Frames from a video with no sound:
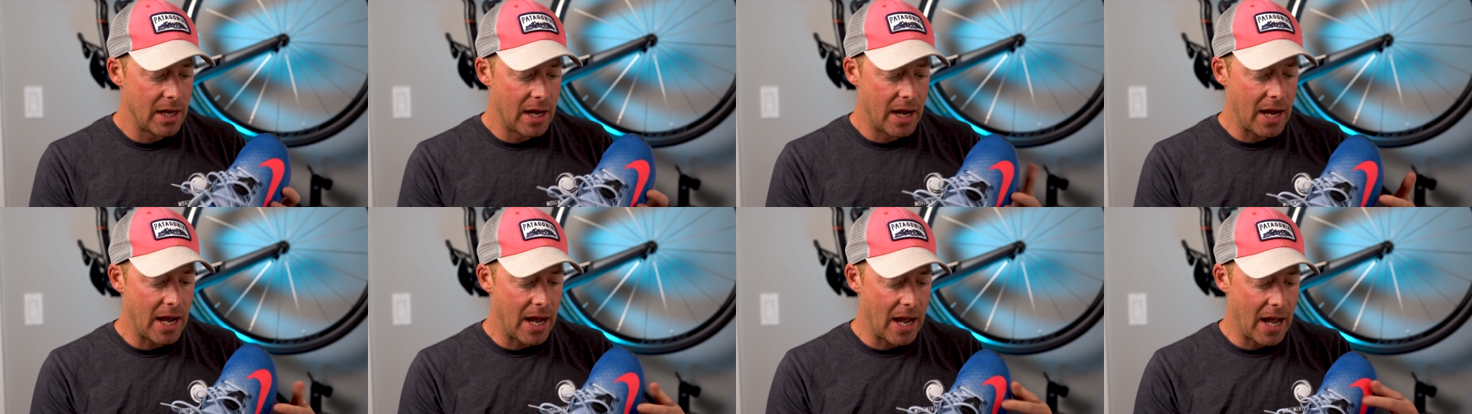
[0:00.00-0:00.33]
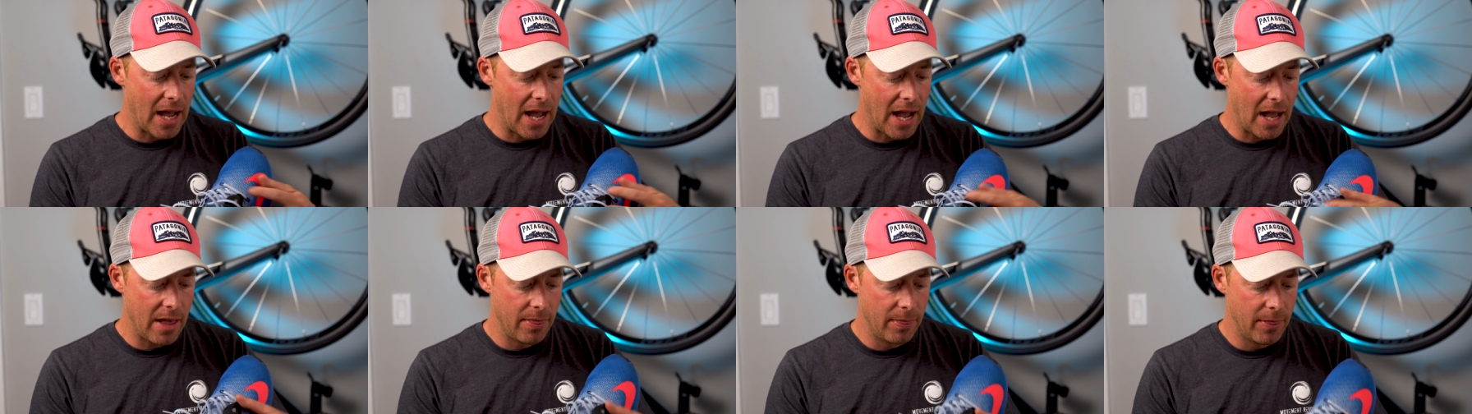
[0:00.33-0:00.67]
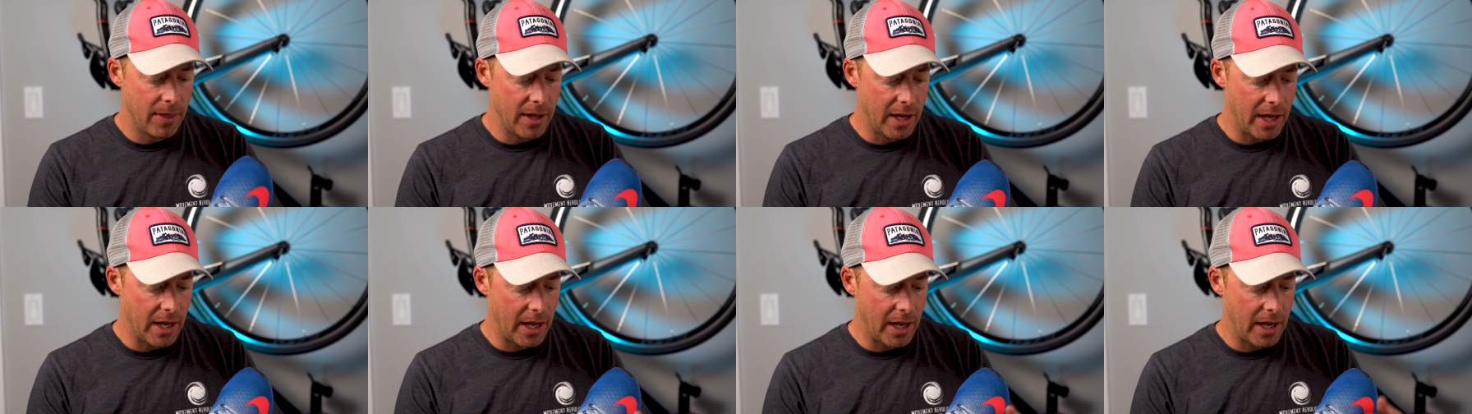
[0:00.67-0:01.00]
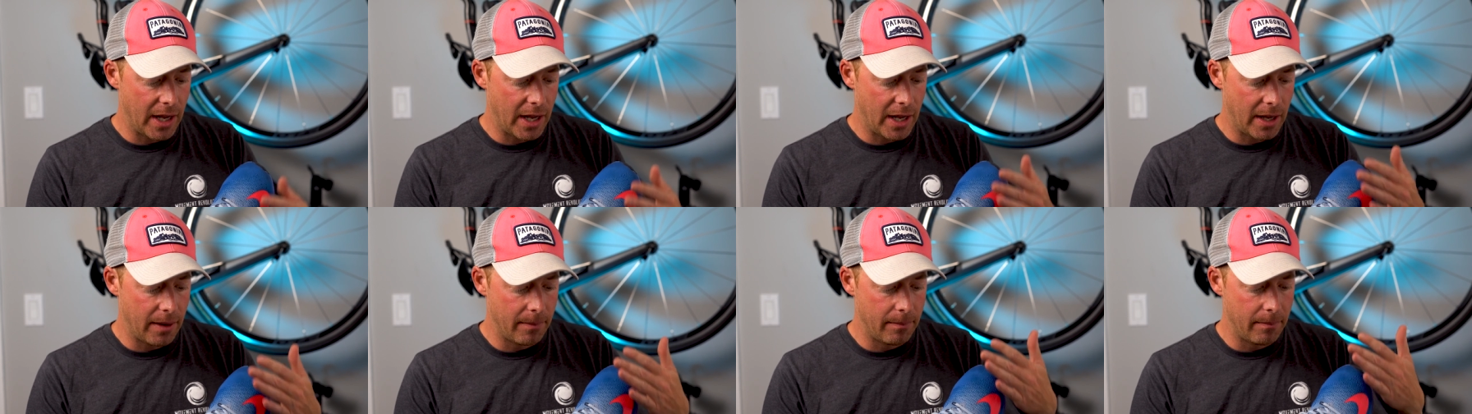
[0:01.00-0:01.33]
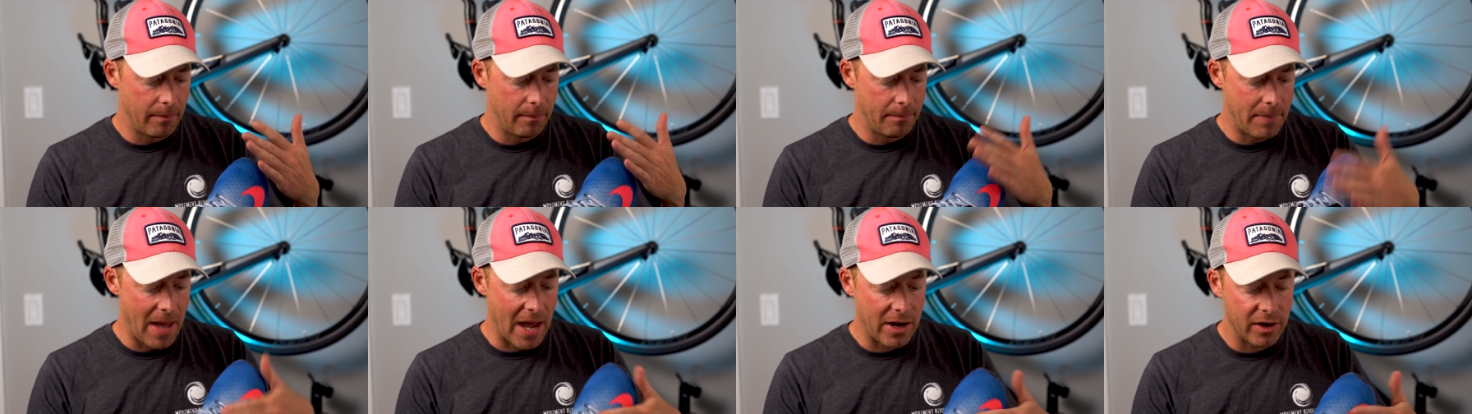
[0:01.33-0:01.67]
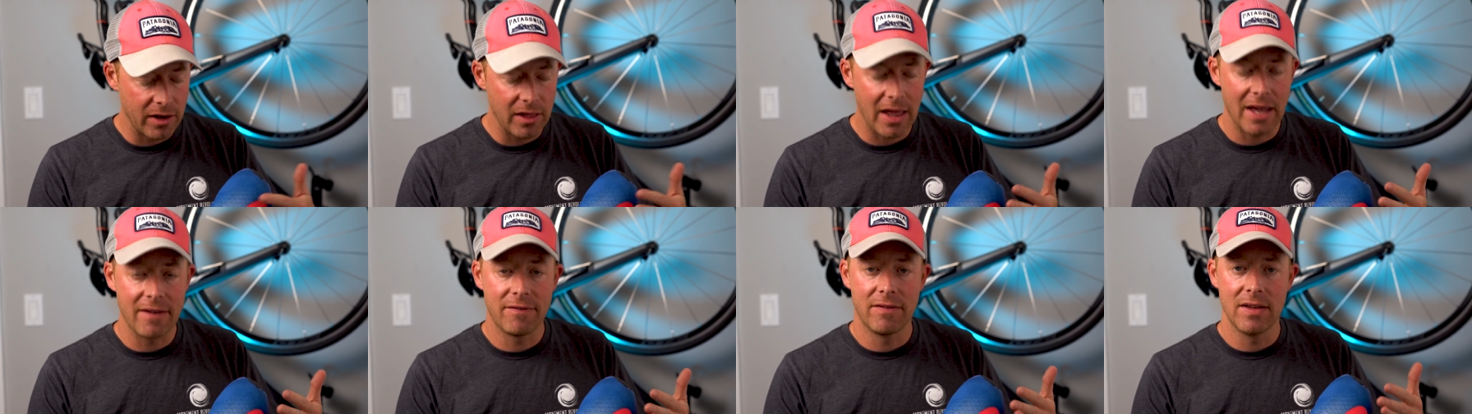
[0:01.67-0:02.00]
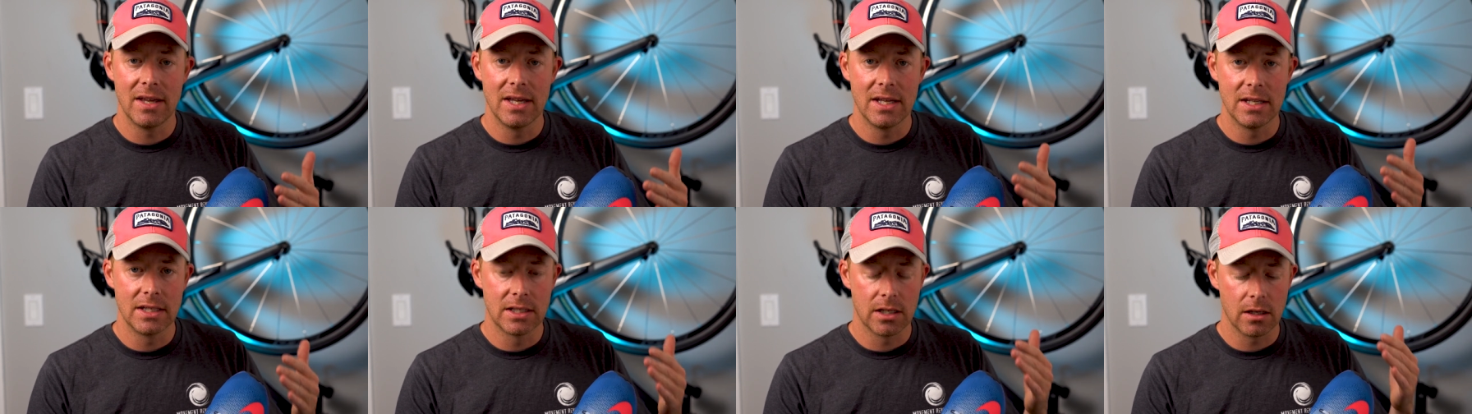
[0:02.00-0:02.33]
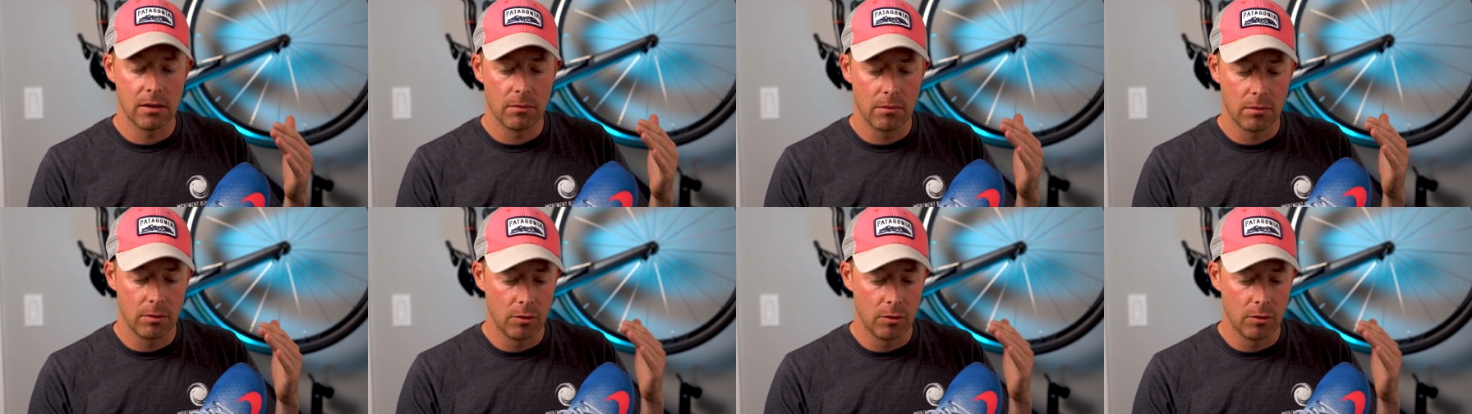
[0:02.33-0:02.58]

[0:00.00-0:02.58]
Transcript: Uh, the battery life is